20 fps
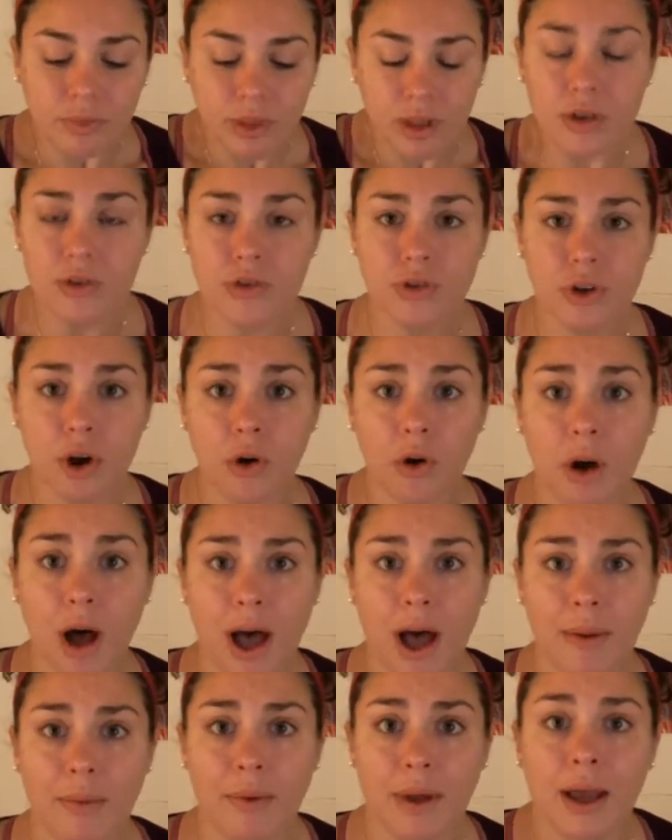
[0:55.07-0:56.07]
So
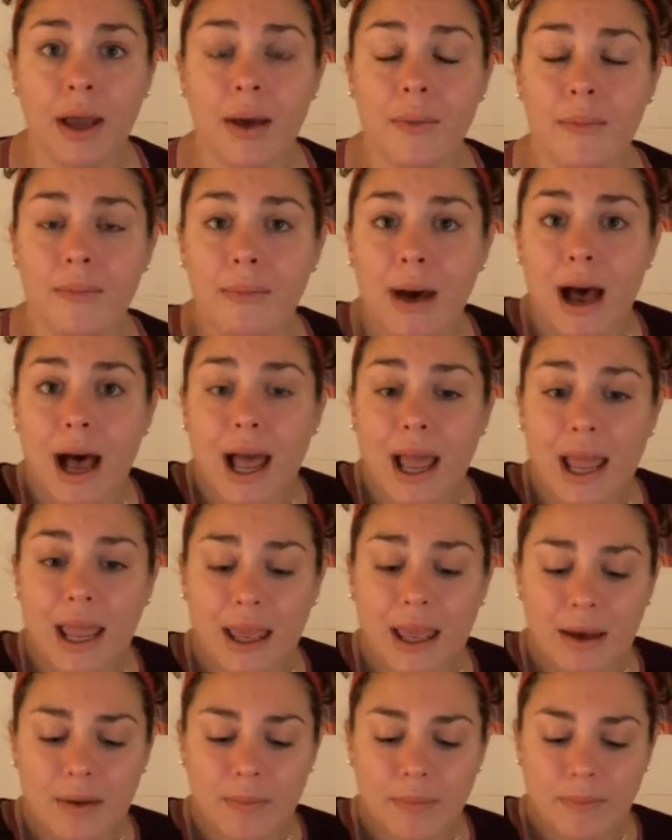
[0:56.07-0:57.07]
my
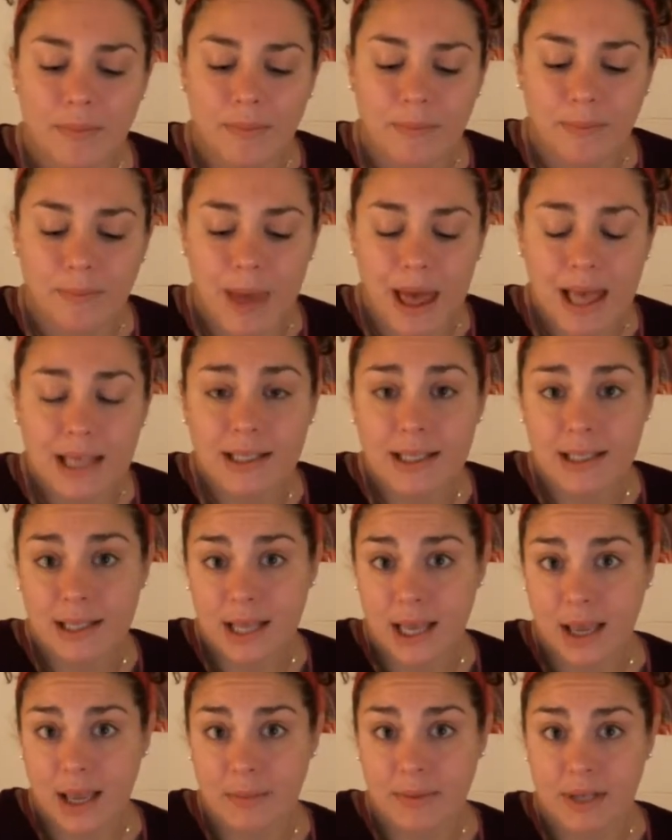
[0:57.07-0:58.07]
best
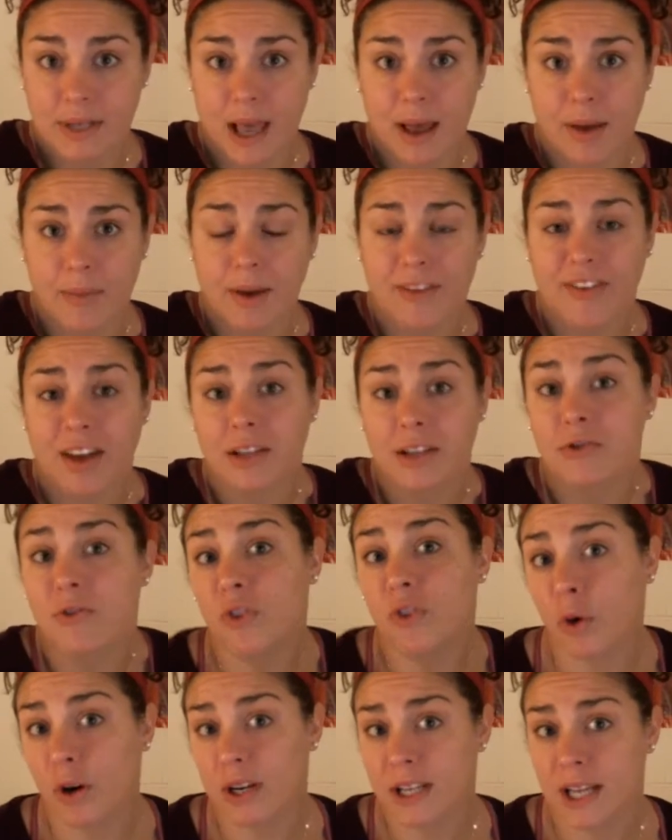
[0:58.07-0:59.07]
tips, I've got
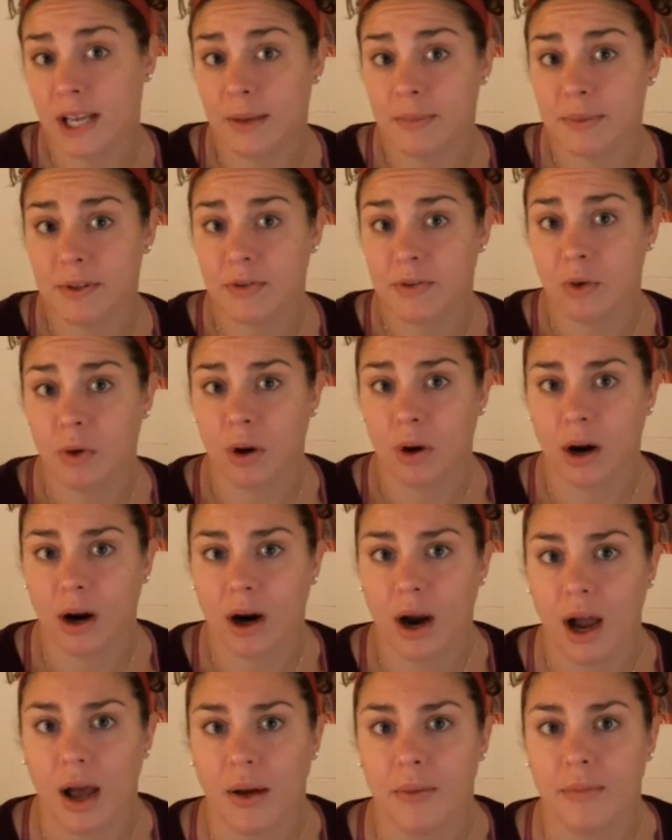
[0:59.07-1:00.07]
four tips for
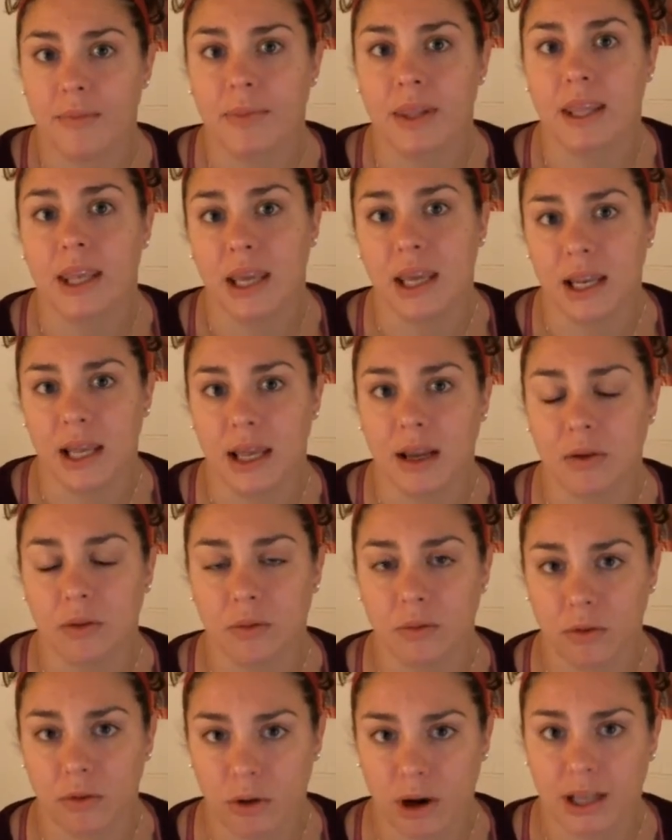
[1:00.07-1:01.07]
eating
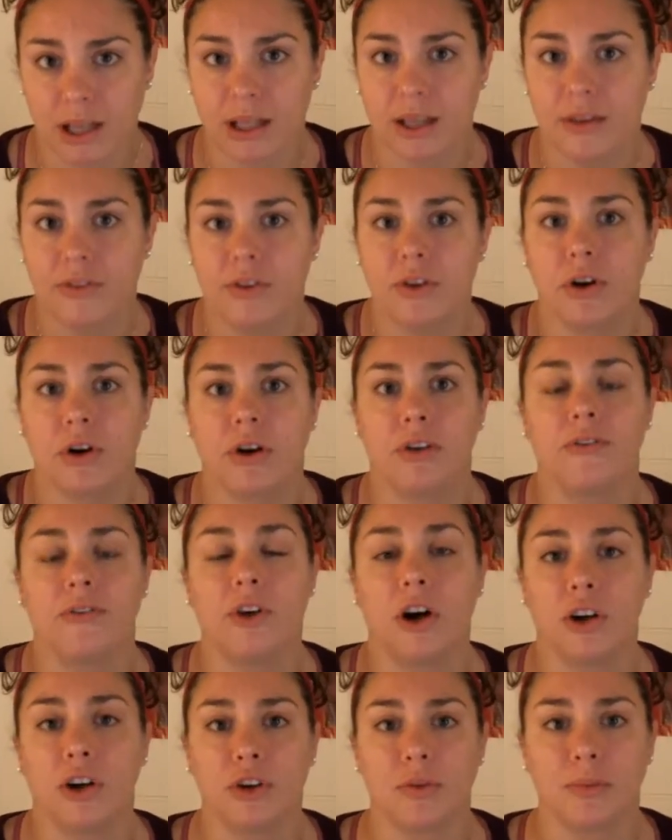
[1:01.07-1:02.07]
correctly if you're a
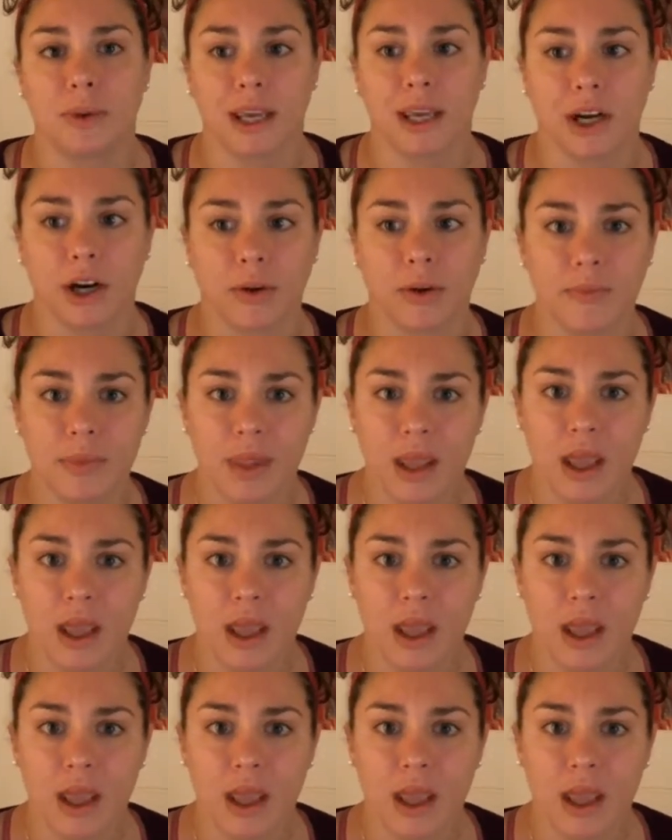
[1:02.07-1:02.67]
volume eater.